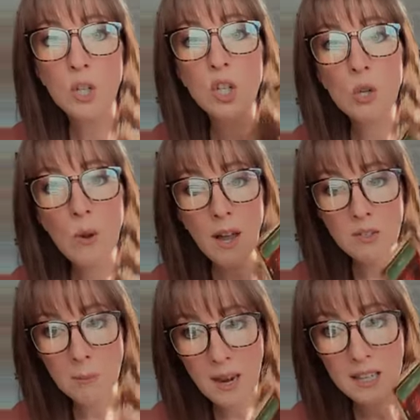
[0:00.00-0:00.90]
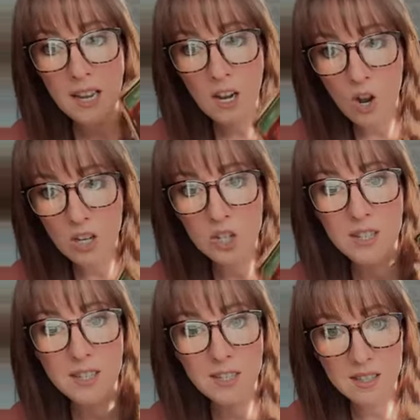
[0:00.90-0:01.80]
but you have to make that
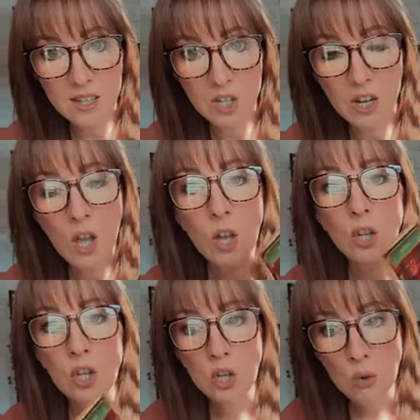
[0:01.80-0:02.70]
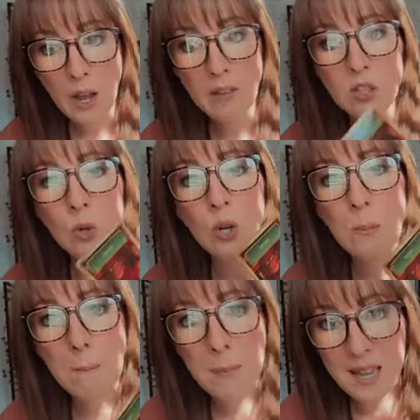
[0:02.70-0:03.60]
conscious decision you have to
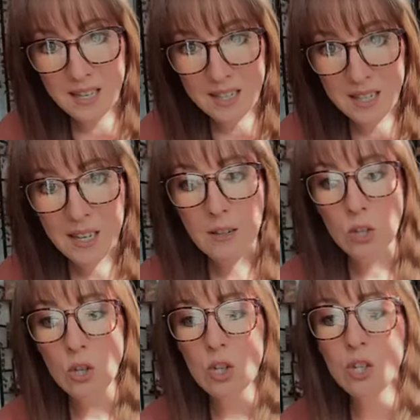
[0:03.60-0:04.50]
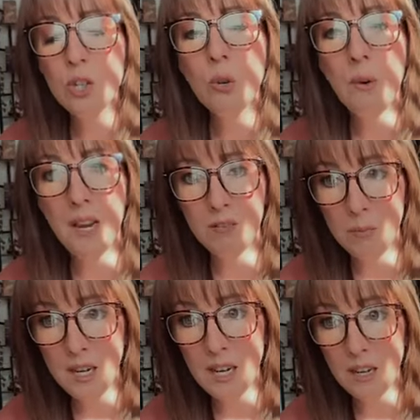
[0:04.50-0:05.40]
commit to this new way
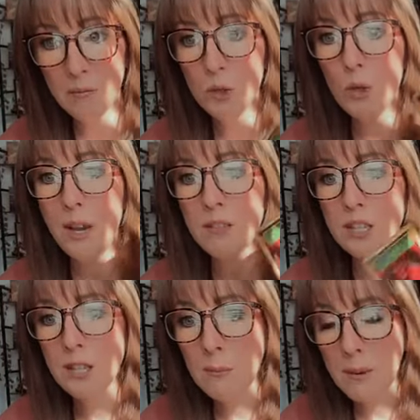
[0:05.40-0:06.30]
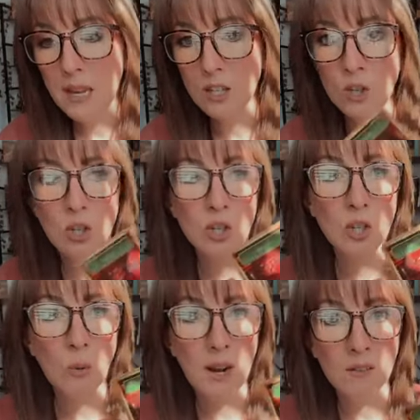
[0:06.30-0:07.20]
of being. You have to commit to
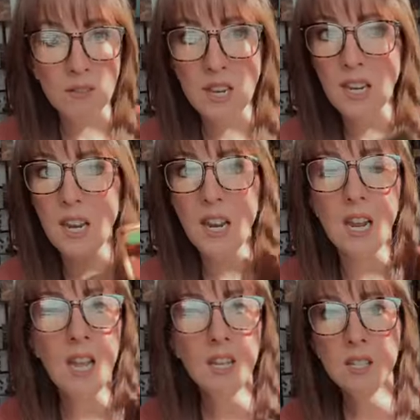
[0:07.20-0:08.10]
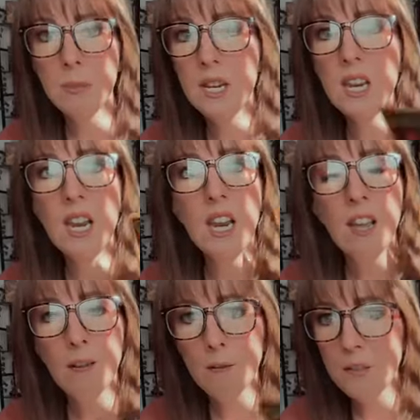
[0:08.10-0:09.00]
this new way of thinking,
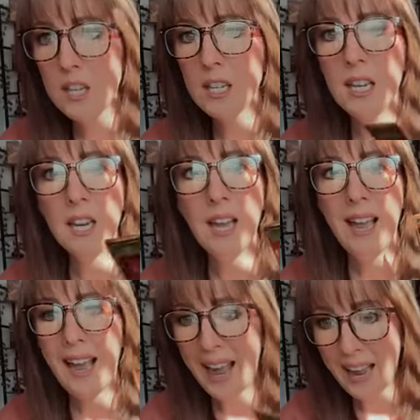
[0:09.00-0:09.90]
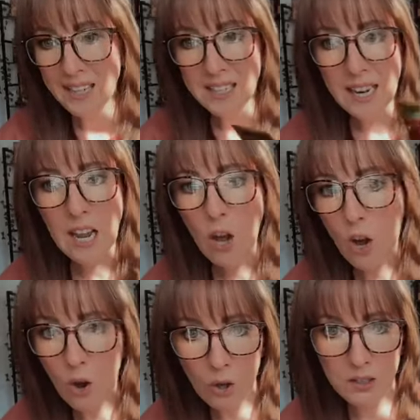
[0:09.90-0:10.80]
speaking, feeling, acting,
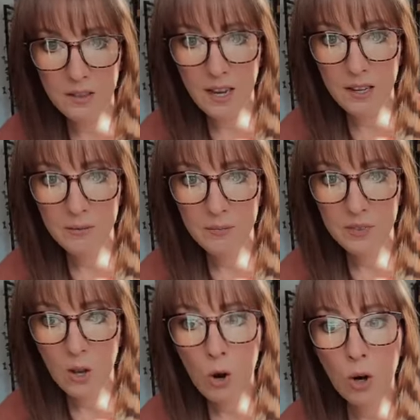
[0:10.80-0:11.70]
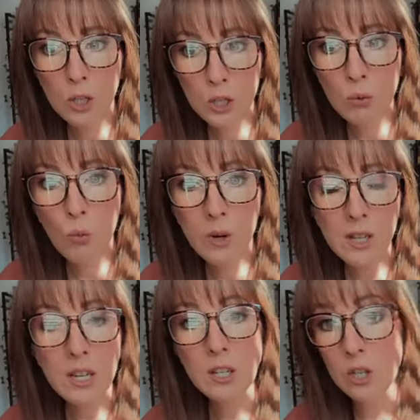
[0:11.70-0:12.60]
all of that. Are you
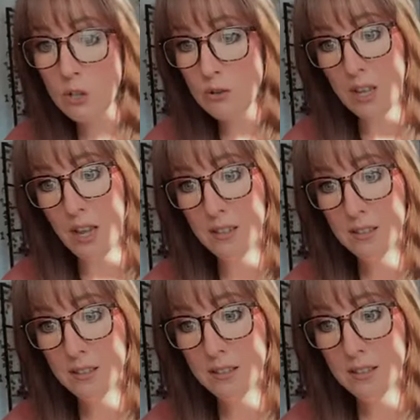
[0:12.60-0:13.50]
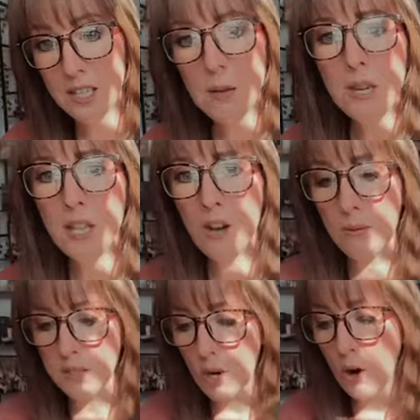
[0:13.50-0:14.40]
willing to do that? Tell me in the
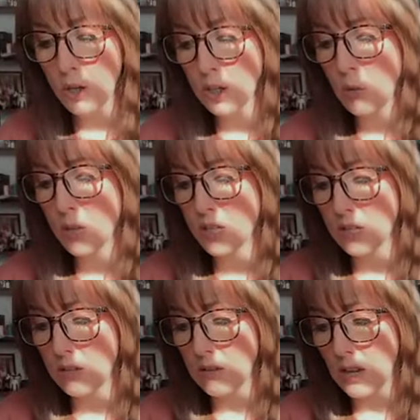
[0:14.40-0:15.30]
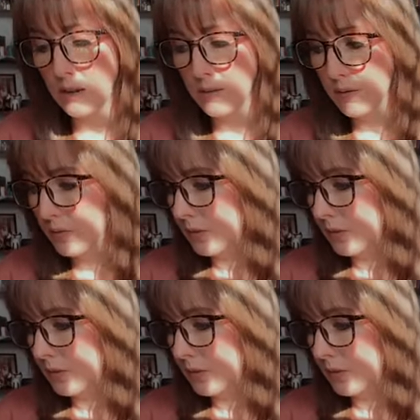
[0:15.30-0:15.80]
comments, are you willing to do that?